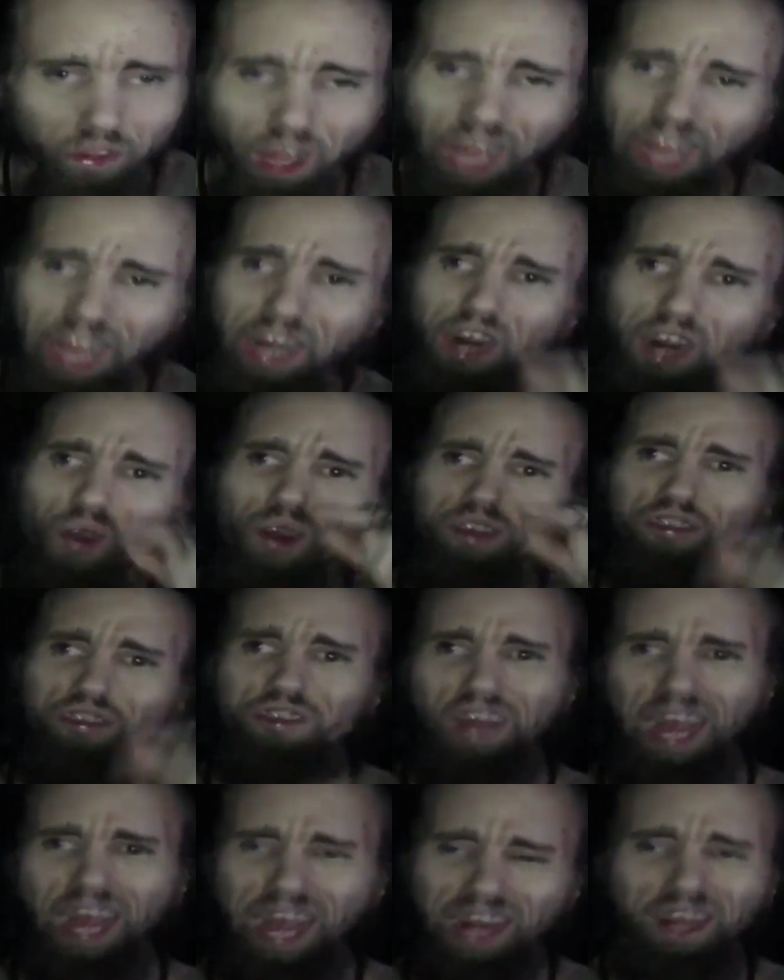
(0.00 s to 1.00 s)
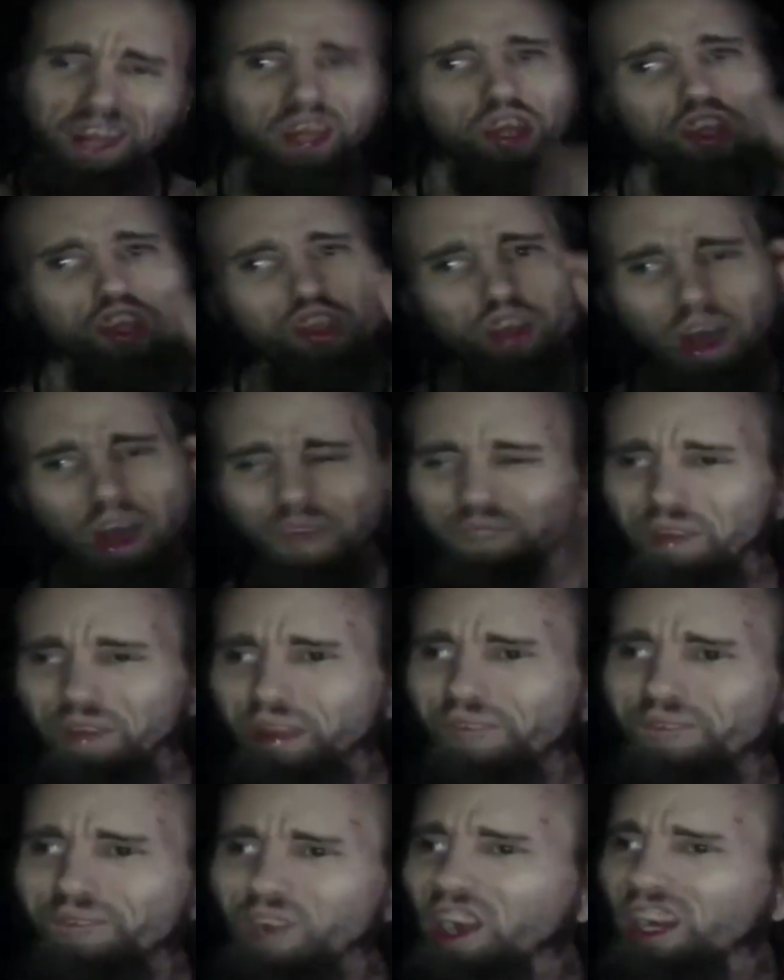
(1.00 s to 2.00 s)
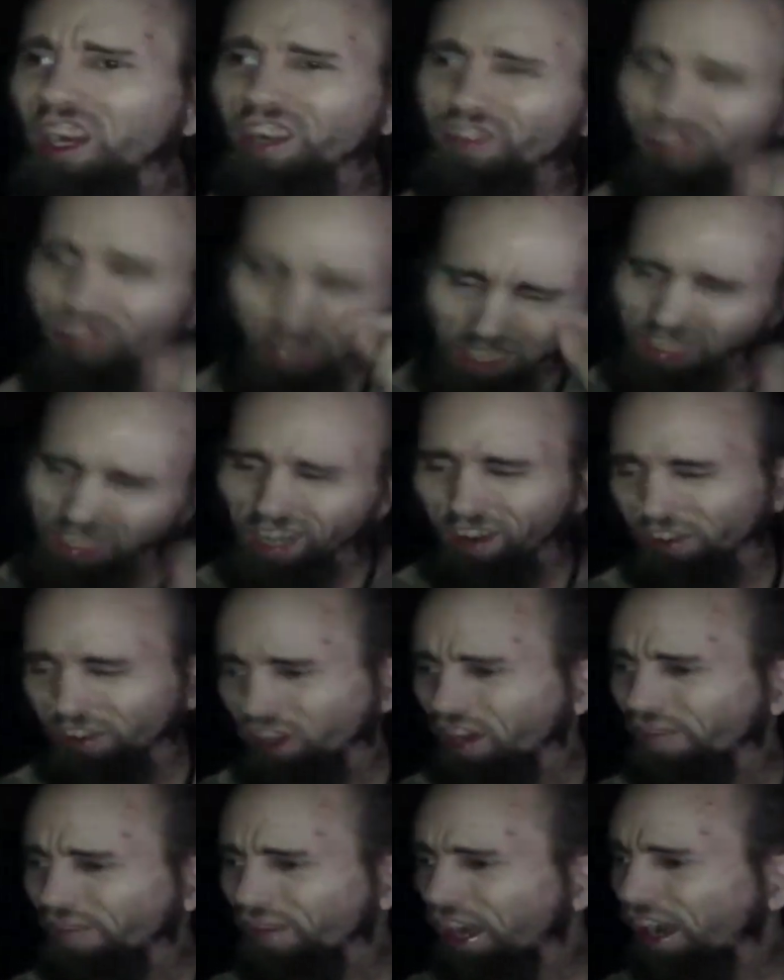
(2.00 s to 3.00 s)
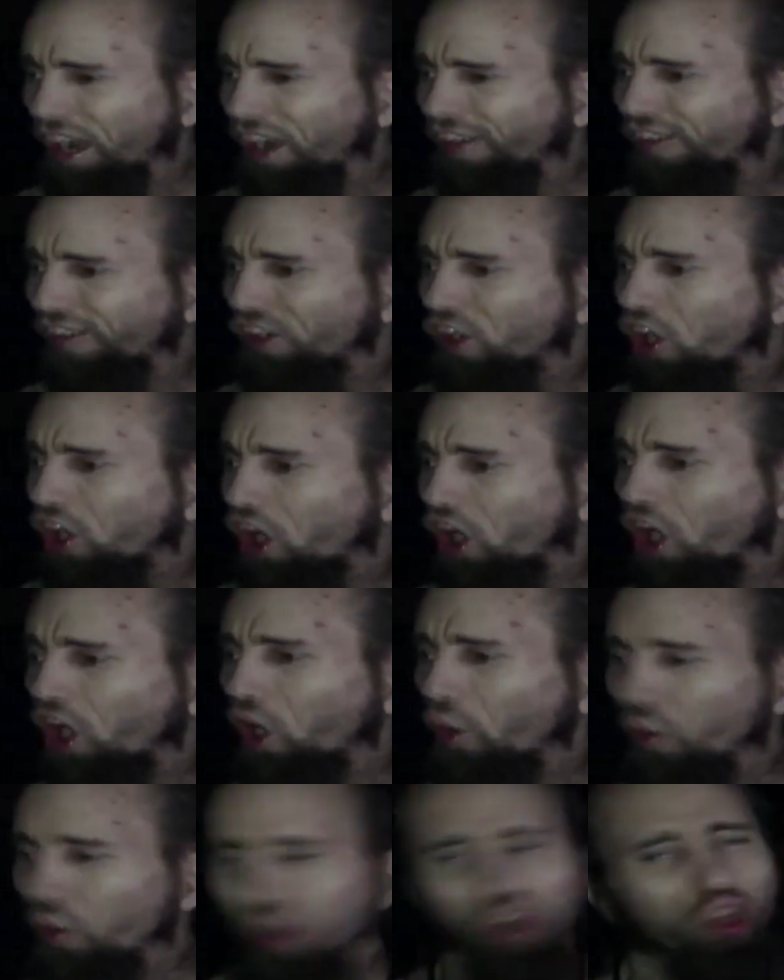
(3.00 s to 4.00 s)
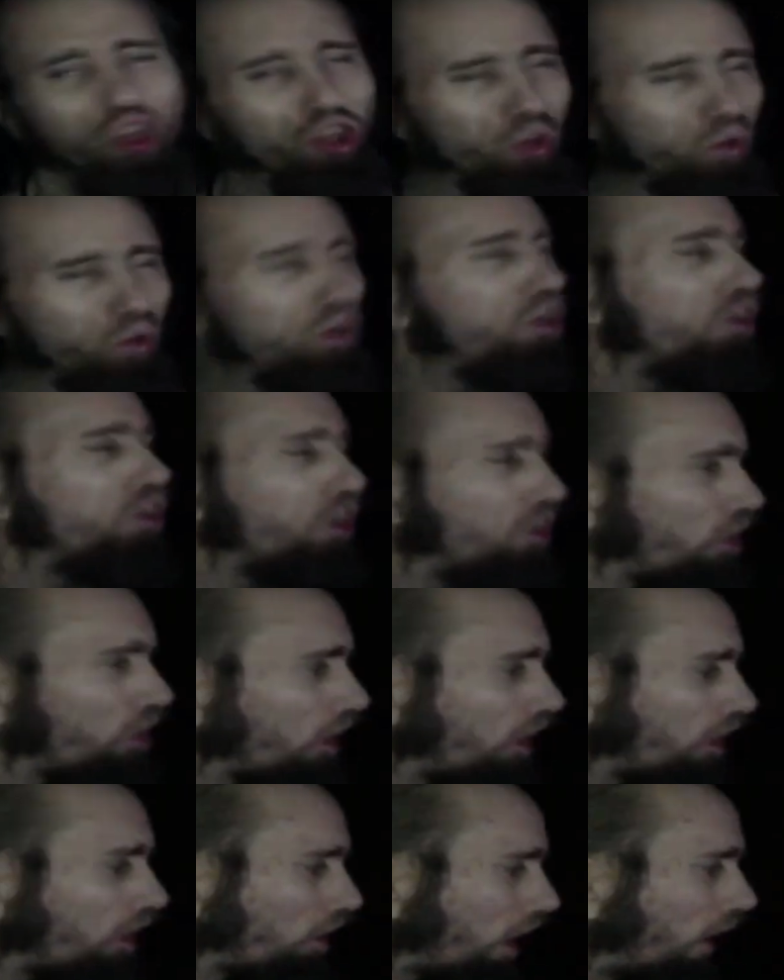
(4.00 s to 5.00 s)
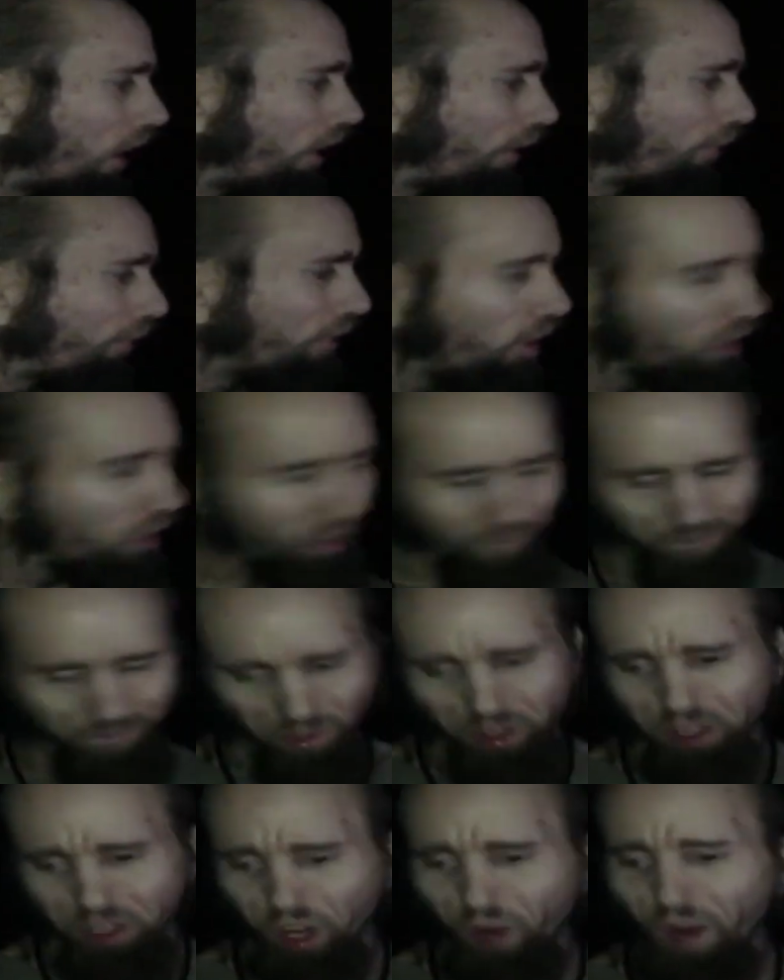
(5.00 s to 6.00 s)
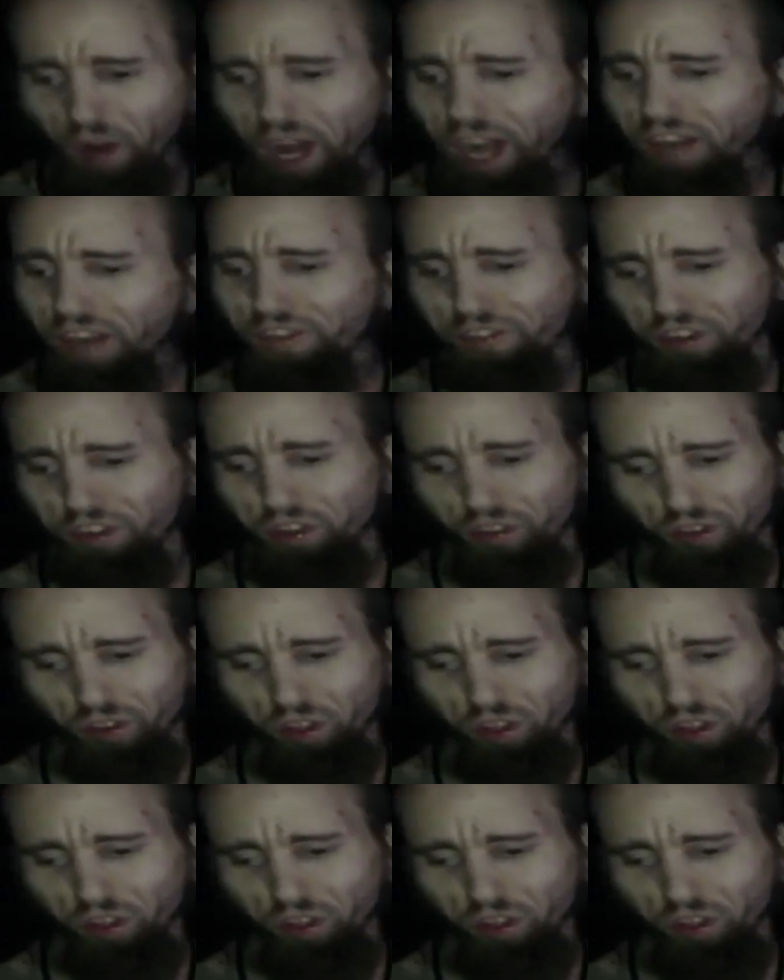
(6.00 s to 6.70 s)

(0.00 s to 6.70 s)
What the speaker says: And you know what's sad? Y'all motherfuckers sit there and talk about how, oh, you need to take accountability for your actions.